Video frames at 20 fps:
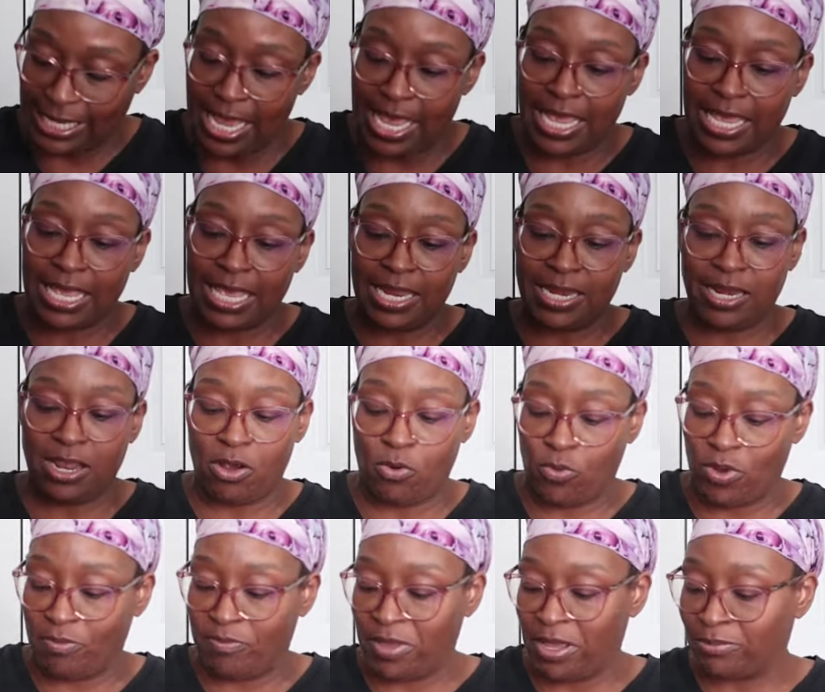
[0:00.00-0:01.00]
Hang in there
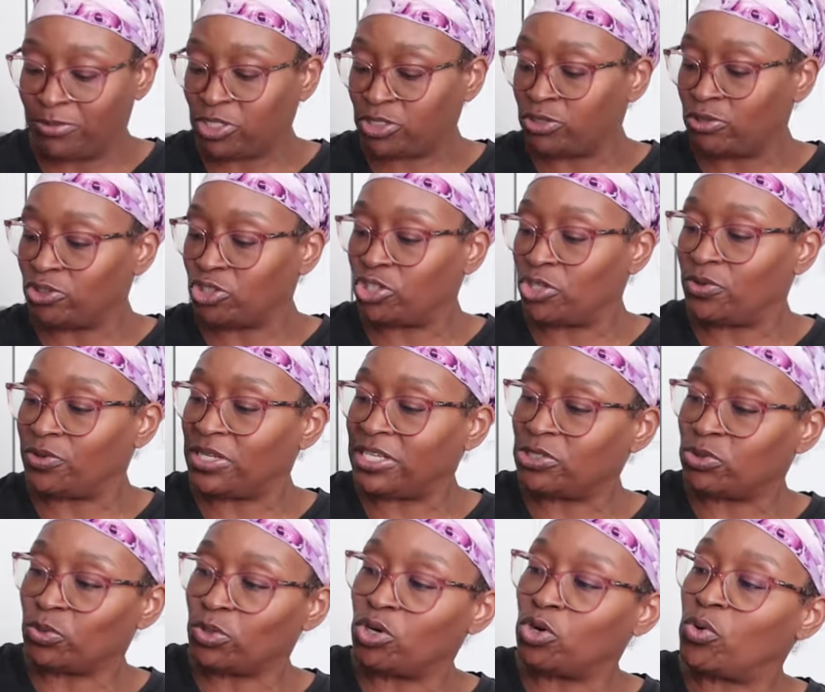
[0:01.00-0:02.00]
with me. I'm just gonna show
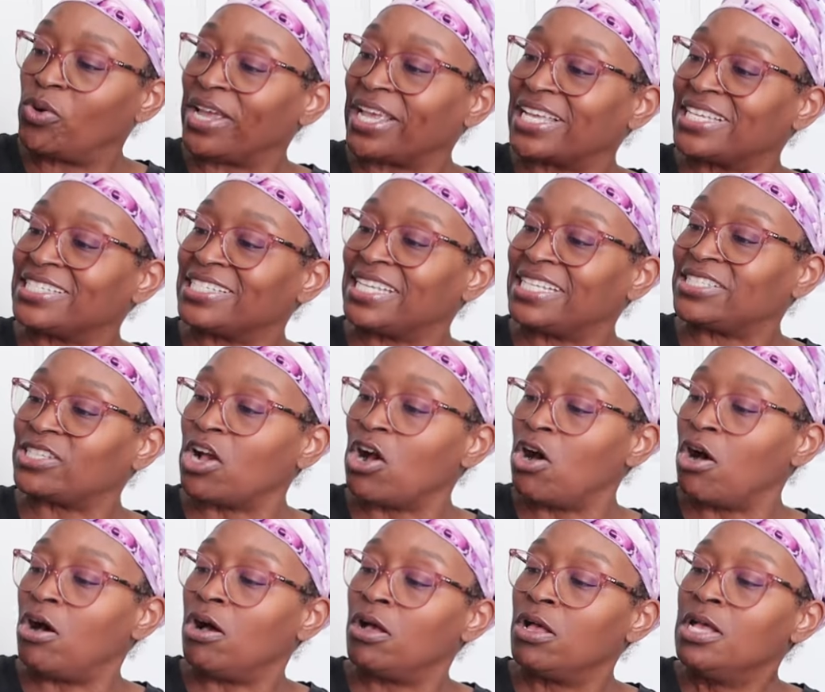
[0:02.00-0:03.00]
these real quick cause these are
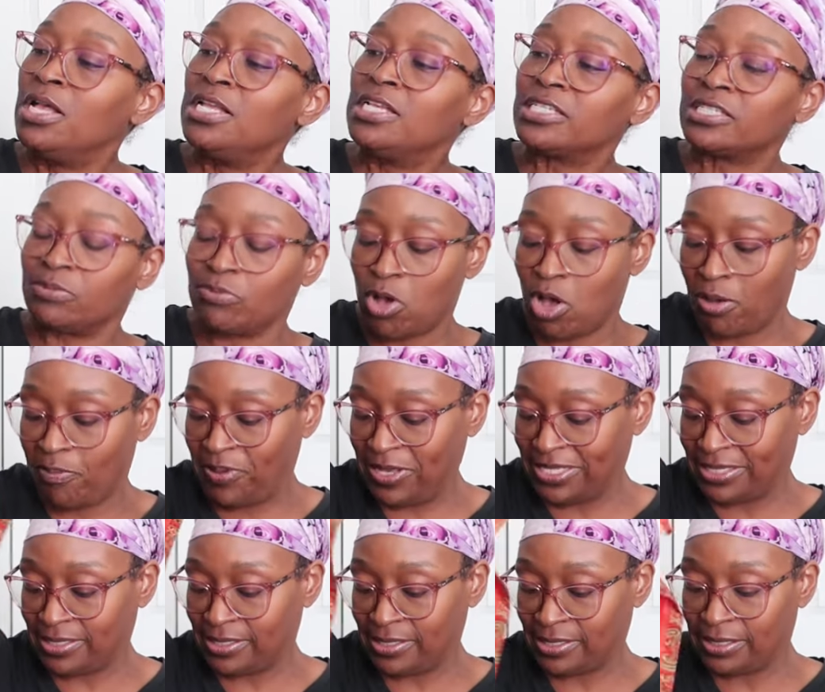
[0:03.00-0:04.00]
all small
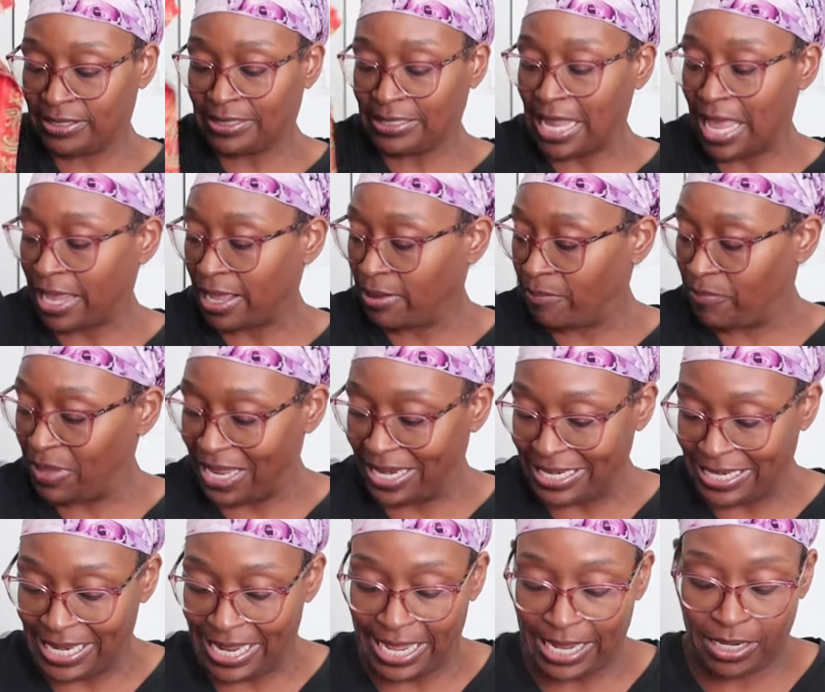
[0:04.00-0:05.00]
pieces. This is like a
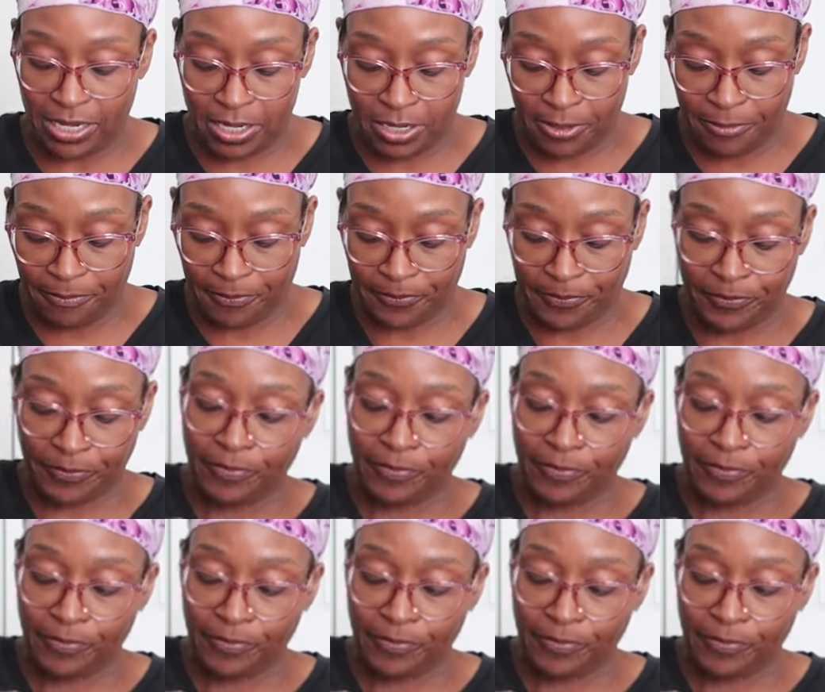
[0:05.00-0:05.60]
bandana.